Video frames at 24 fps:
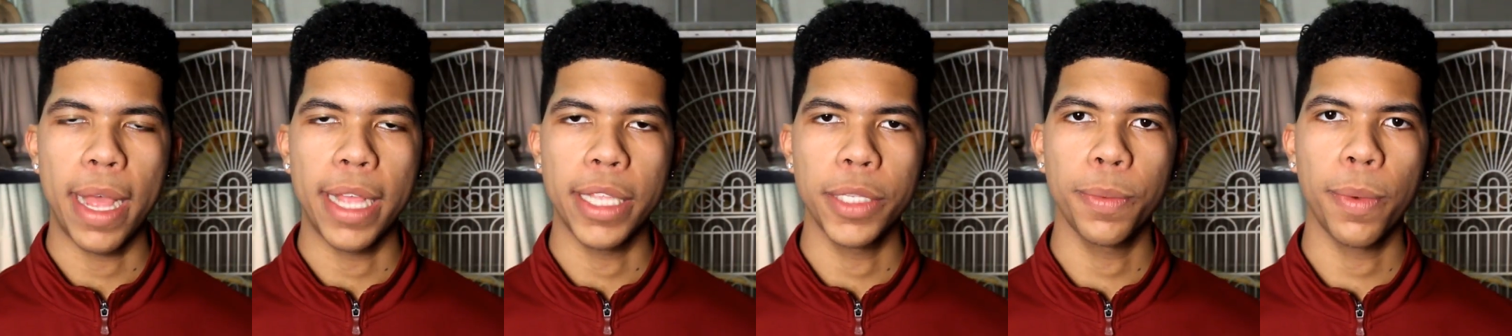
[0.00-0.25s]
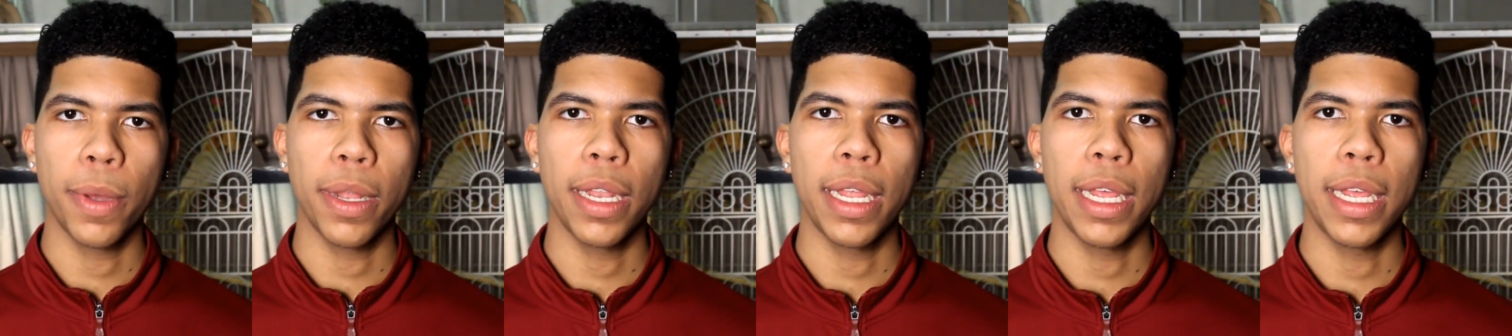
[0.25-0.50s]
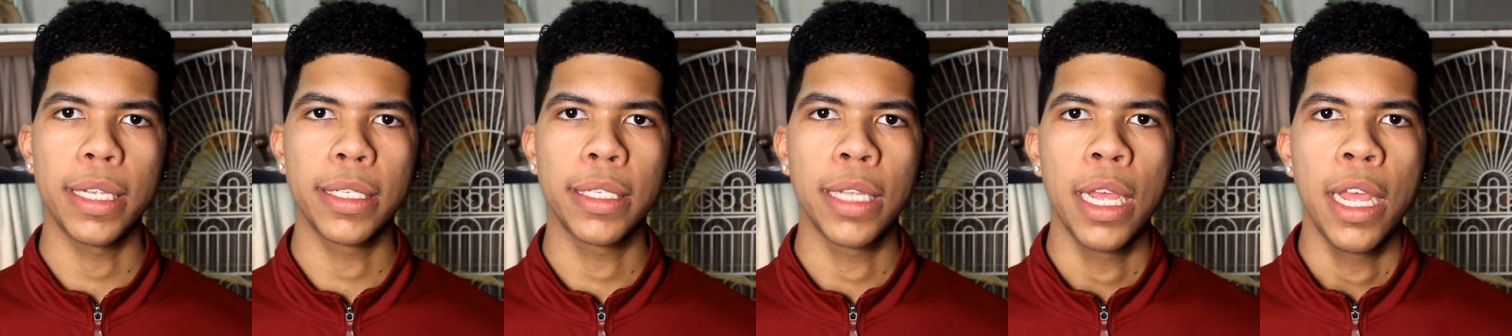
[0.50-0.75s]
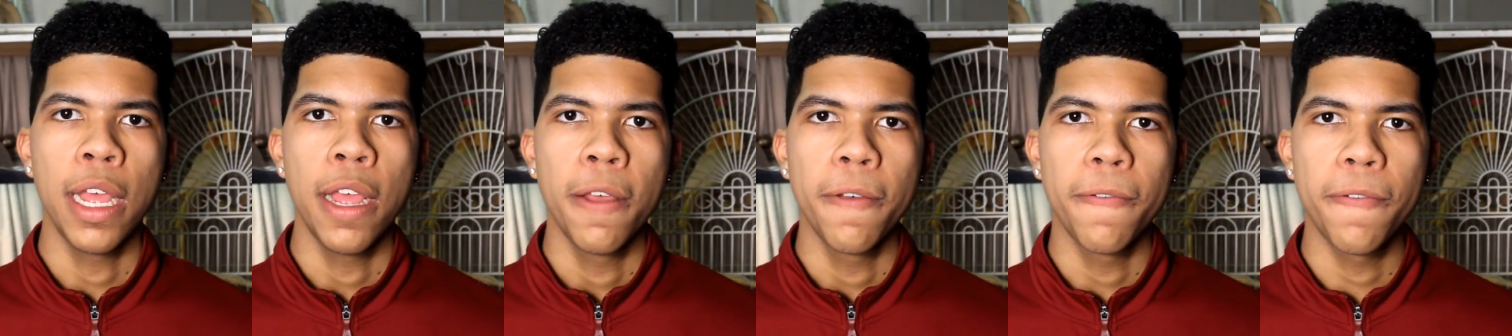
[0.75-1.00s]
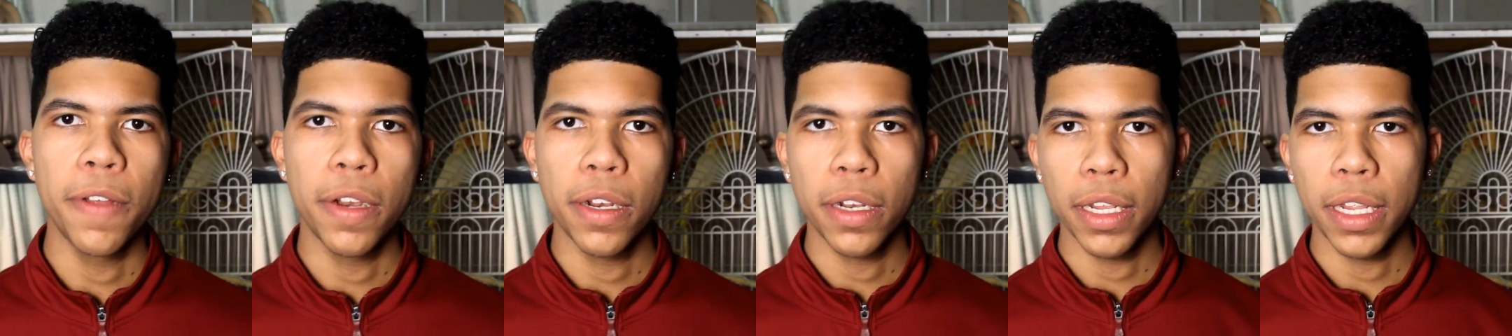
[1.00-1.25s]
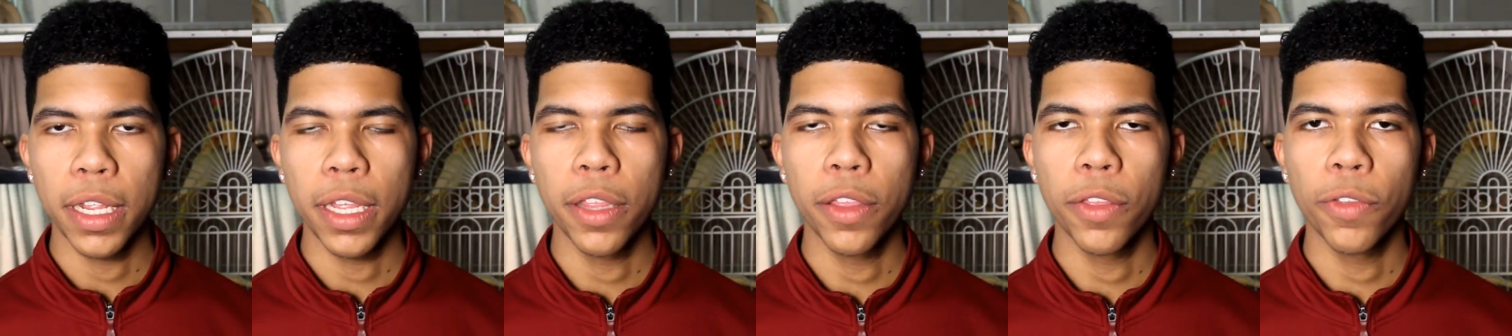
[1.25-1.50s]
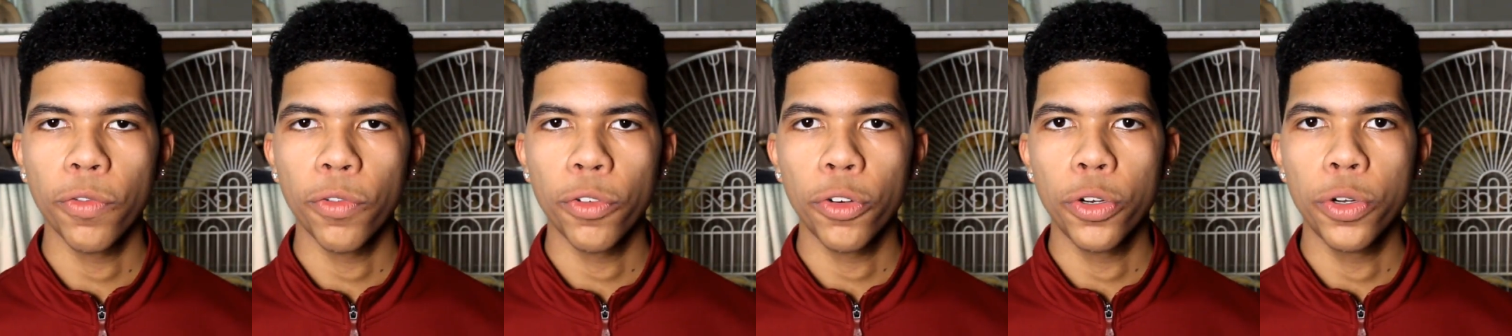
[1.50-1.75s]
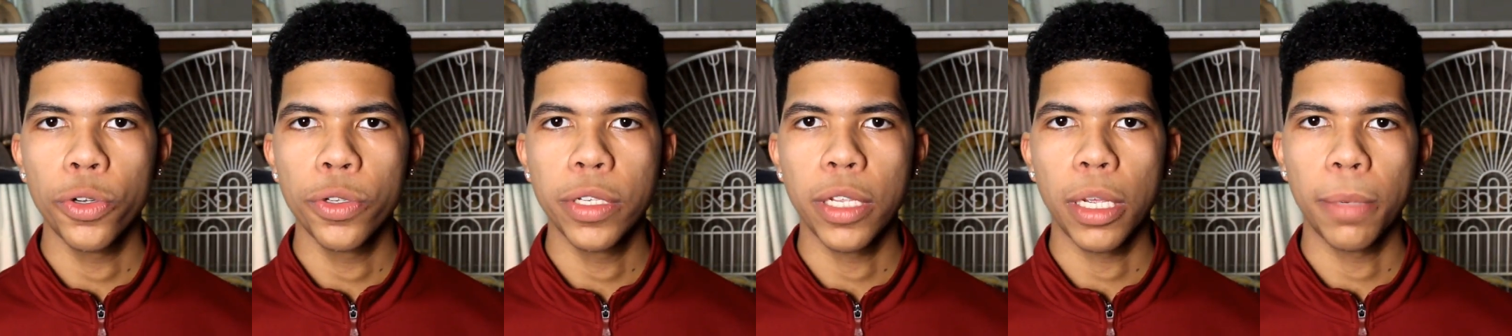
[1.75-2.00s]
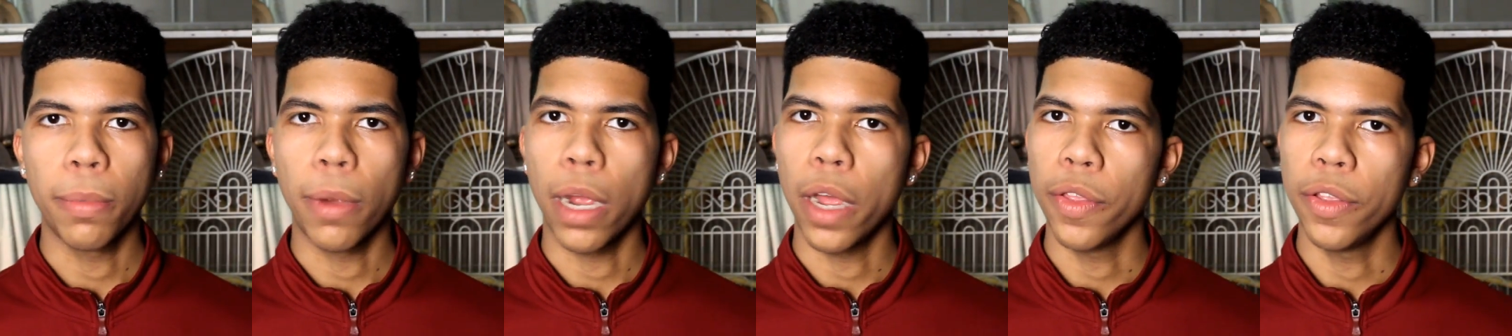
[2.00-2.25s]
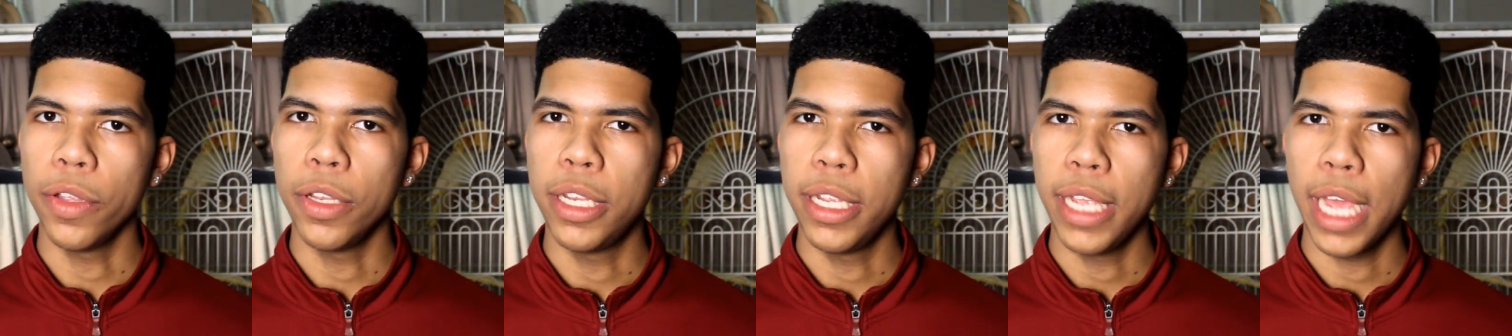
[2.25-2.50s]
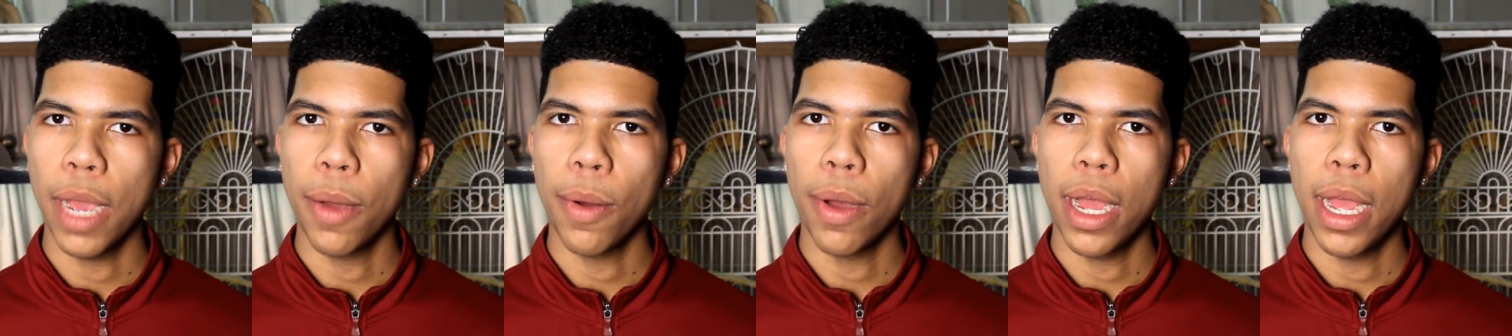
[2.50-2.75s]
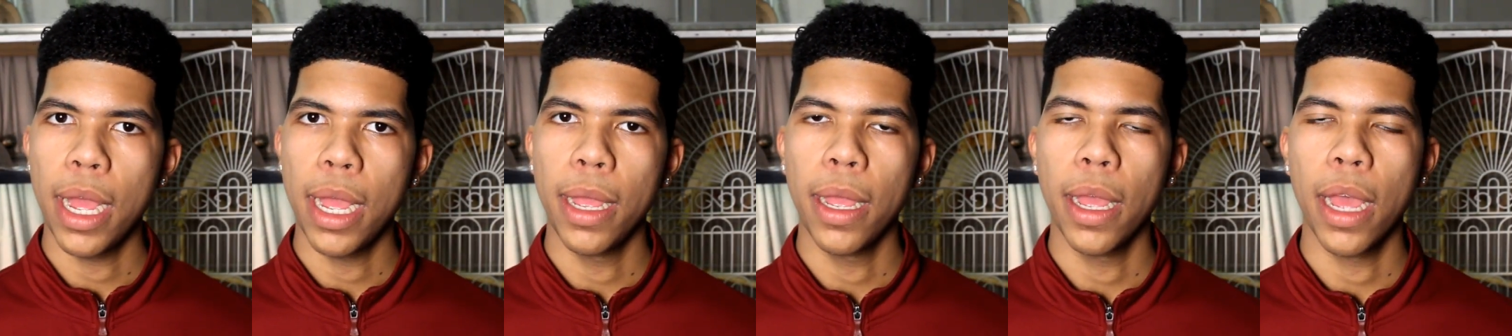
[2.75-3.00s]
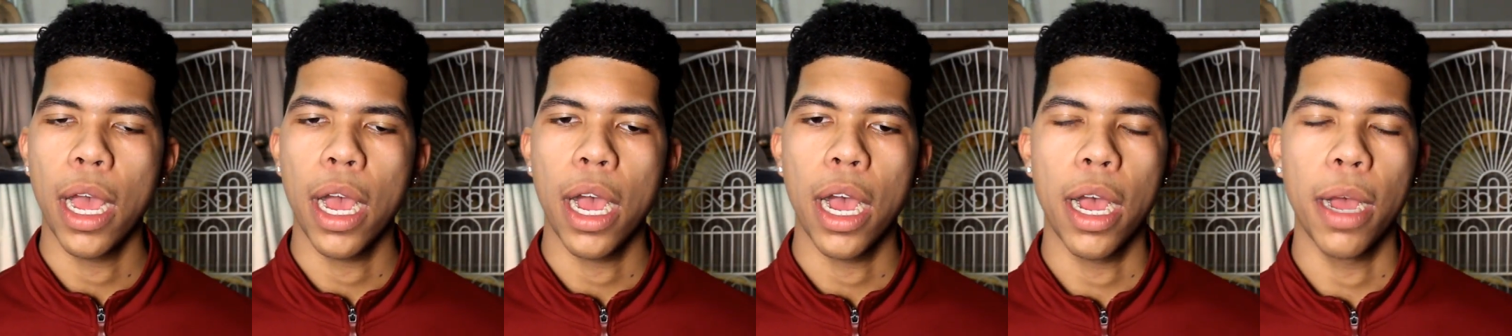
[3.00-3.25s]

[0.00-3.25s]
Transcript: as well as fiddling through some other DIY